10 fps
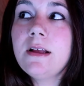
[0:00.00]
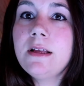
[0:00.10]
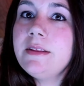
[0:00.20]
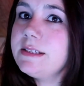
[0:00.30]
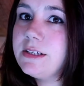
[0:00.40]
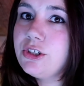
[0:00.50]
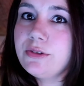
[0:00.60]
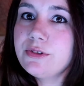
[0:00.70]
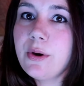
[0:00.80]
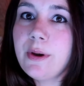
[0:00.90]
these
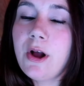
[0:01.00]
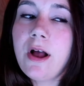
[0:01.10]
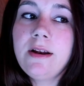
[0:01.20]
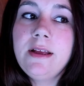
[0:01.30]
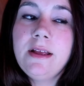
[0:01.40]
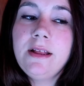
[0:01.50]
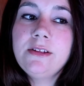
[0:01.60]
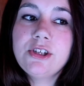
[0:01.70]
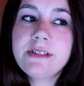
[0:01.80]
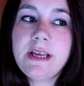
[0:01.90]
issues going on
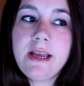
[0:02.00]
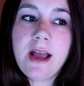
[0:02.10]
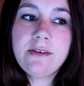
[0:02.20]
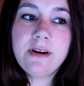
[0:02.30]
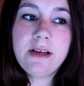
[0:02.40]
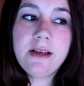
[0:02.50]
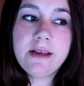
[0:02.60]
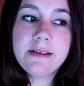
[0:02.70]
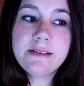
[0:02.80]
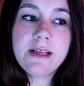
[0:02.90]
just like Henry
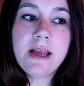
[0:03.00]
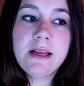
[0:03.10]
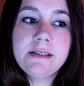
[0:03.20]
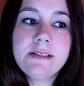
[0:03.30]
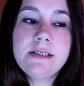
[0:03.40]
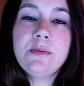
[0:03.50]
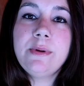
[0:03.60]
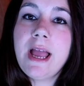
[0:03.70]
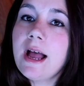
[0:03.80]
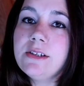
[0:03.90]
is, and
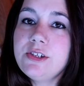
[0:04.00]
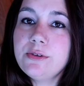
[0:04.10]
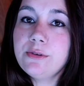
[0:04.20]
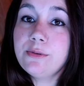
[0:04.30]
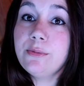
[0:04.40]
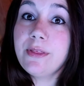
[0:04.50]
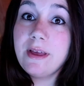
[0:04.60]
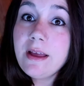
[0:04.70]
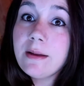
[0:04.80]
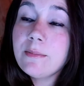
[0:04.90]
we had to
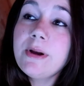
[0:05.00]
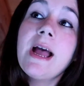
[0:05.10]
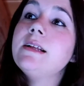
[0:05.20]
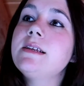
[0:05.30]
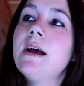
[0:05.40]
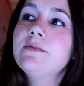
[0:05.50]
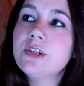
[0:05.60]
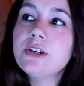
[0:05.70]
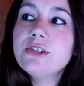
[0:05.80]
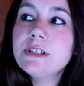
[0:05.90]
have
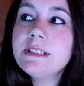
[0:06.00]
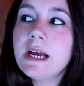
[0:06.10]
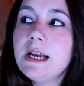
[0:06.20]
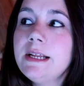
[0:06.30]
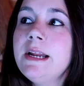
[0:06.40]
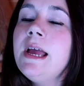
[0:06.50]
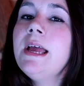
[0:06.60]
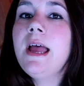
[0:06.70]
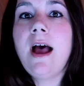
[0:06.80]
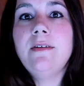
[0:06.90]
surgery done,
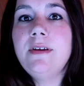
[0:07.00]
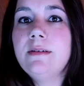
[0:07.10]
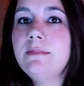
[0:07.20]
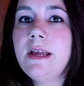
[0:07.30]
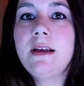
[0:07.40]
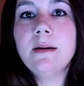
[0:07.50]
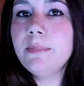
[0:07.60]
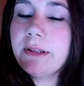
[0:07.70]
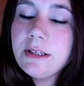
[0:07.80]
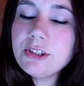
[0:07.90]
have him like
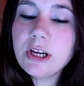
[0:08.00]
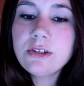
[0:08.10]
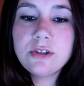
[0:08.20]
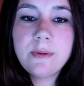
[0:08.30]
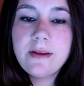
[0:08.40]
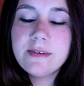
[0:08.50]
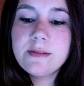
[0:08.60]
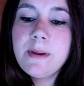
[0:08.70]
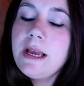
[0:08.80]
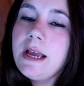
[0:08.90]
completely change the way of his
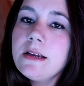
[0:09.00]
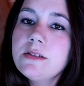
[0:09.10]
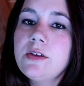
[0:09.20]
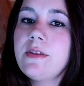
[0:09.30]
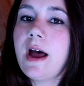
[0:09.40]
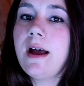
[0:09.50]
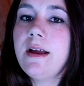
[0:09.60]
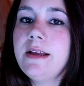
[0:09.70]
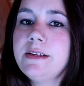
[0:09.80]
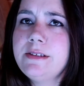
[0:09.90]
peeing so that
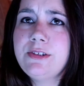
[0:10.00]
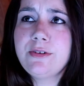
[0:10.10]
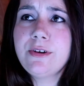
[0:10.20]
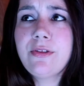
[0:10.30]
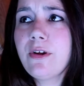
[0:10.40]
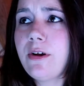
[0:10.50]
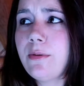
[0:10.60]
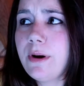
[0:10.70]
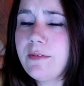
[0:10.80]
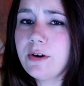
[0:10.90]
his urethra or
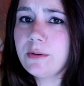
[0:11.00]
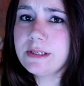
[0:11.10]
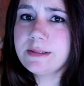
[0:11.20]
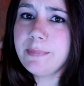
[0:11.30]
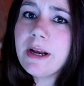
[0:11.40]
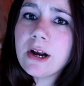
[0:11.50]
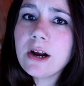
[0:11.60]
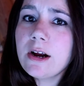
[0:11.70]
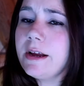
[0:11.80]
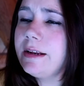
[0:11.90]
whatever was
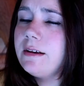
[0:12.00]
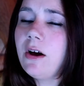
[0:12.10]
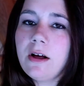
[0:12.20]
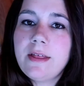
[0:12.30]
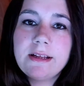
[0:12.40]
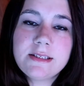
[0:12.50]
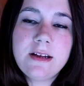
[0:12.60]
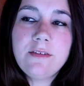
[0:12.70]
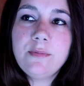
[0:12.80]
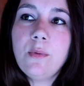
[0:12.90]
bigger and all that
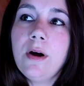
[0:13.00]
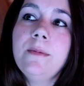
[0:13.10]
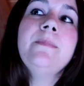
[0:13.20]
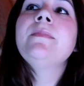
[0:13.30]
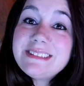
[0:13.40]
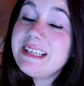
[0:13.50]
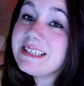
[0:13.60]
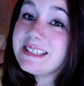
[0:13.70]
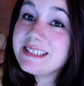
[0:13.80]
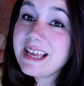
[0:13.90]
stuff. Well,
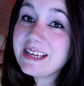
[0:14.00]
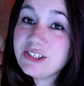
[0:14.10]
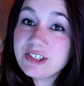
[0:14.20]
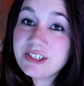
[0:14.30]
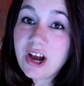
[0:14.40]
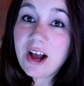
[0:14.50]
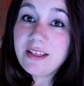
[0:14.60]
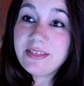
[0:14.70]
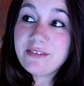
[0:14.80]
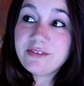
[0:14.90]
needless to say, it's just
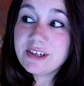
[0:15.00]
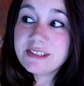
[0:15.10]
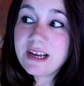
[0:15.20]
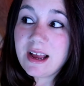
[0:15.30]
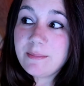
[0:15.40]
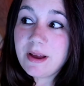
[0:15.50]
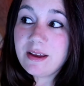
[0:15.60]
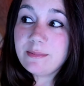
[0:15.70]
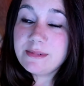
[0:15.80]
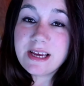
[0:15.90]
not the first time
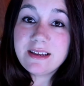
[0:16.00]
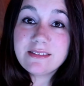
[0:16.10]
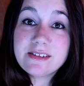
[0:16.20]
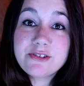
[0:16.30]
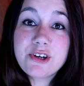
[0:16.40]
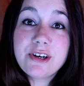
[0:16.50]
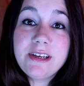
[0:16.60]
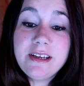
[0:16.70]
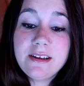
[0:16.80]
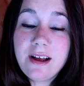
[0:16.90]
I'm taking this
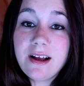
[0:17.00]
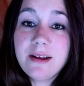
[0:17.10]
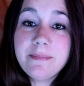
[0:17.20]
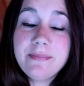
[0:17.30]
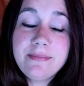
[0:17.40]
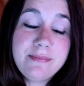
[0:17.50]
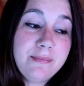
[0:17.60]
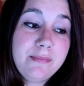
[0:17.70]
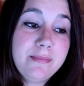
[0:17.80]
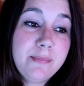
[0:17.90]
journey.
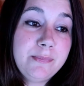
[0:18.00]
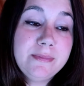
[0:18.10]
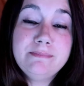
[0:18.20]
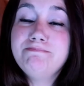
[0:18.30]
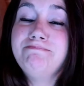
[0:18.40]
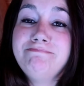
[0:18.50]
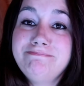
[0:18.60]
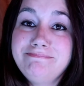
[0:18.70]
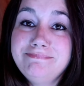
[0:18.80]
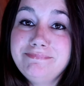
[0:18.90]

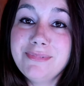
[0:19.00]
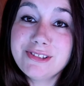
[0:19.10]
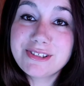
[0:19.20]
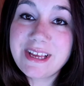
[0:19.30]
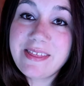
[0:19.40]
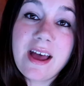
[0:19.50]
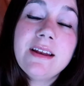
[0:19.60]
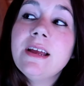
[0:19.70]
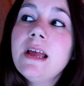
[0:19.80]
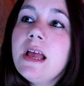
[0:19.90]
We'll just say
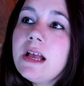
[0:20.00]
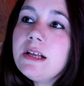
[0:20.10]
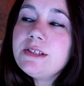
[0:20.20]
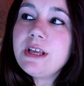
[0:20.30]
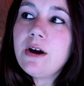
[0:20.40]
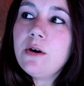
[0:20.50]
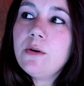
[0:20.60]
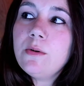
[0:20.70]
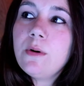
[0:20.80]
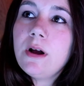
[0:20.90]
that.
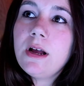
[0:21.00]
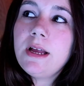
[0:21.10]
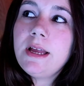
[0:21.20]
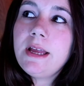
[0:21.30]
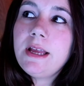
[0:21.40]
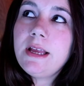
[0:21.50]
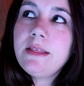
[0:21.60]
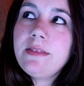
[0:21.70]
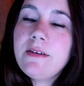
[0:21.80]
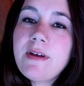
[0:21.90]
So
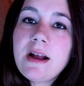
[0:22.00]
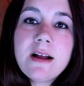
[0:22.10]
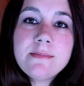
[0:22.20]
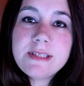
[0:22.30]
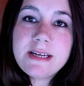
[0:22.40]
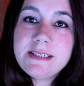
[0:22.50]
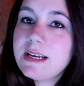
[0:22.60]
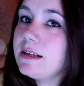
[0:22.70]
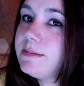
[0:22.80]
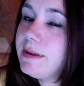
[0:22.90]
the vet comes in and
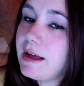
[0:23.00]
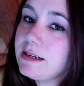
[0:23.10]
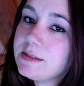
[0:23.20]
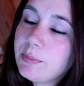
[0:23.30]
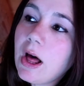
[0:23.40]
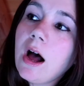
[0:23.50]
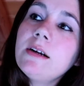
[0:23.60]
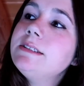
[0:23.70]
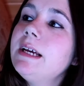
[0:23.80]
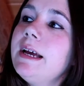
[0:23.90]
tells me that he's
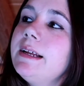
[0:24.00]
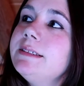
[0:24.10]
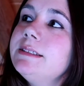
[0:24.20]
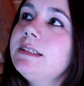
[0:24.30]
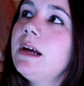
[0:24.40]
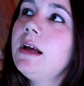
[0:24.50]
blocked, and